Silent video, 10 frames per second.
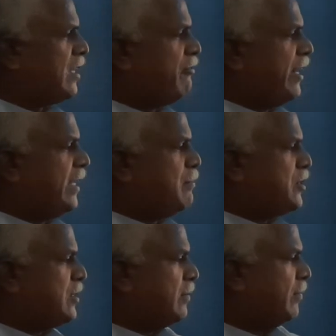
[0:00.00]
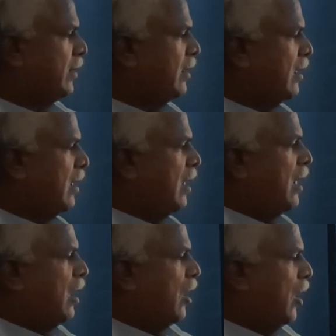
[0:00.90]
of items,
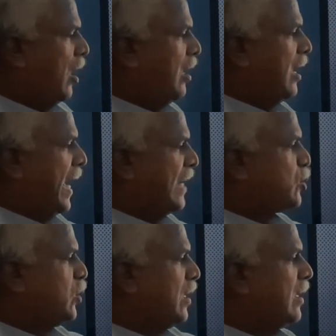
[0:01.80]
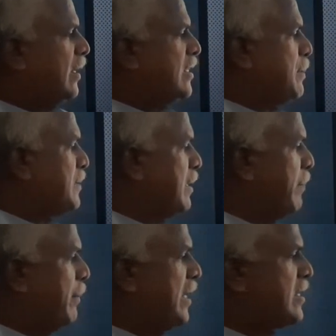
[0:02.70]
all actual receipts and
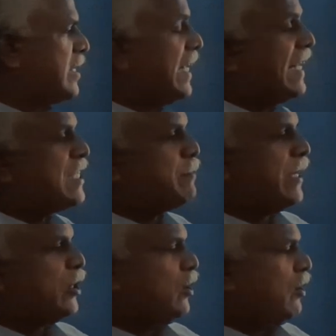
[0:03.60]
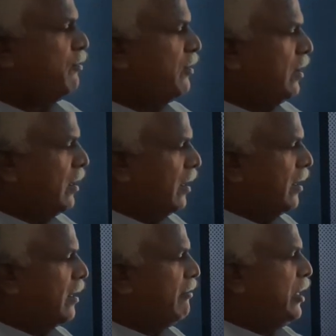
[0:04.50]
payments irrespective
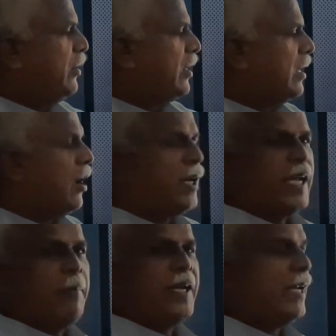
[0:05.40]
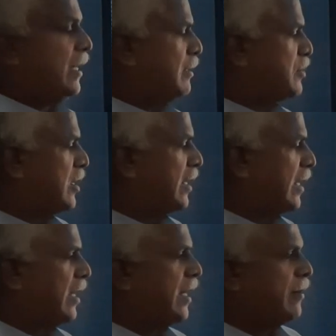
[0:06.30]
of revenue or capital items are
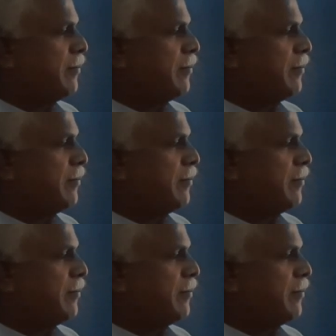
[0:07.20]
recorded.